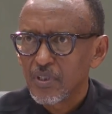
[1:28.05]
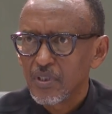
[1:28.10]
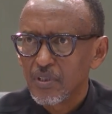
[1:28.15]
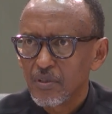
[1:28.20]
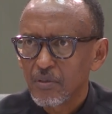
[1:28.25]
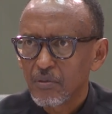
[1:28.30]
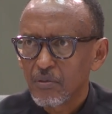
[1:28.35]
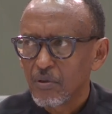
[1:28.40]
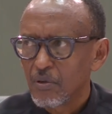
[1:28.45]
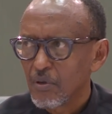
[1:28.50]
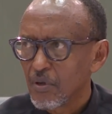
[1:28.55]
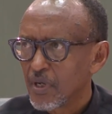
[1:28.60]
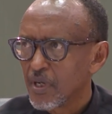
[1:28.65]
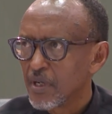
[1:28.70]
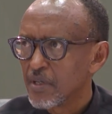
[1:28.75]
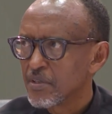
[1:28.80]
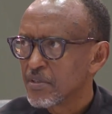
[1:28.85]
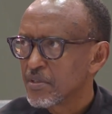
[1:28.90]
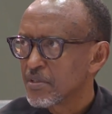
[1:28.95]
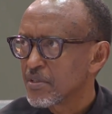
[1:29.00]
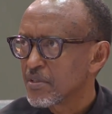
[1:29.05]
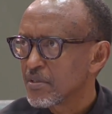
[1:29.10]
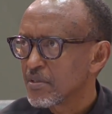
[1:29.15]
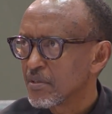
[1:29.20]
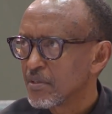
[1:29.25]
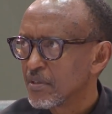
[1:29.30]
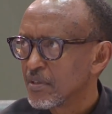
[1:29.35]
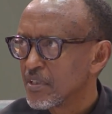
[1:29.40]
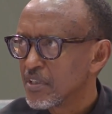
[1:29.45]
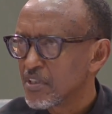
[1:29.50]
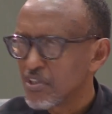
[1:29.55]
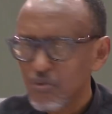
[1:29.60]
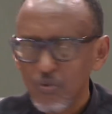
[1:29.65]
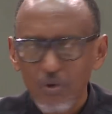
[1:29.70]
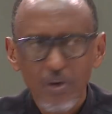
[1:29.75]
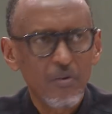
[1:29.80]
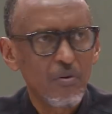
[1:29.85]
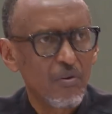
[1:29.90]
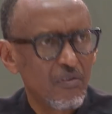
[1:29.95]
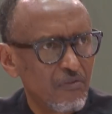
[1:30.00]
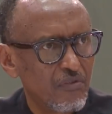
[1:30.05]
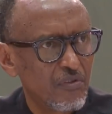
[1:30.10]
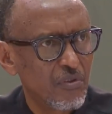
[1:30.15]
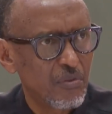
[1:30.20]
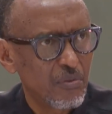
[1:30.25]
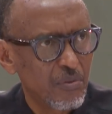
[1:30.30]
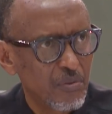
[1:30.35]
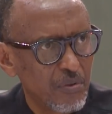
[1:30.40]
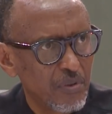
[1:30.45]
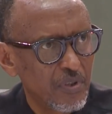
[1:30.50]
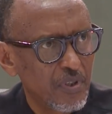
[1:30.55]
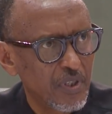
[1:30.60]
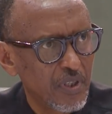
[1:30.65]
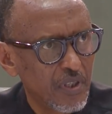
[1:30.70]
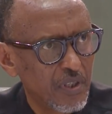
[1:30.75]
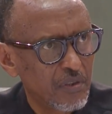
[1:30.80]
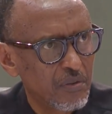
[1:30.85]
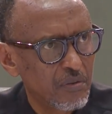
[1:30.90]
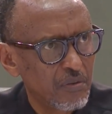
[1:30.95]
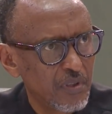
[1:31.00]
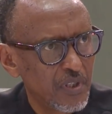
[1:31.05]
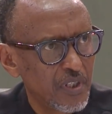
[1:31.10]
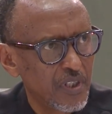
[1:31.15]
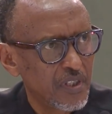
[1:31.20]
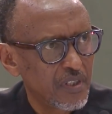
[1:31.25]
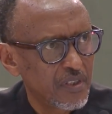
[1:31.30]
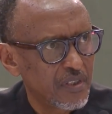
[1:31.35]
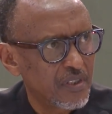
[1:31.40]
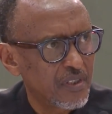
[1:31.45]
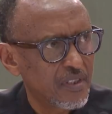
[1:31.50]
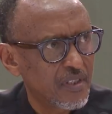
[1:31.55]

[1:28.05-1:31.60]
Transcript: recognize each one of you here today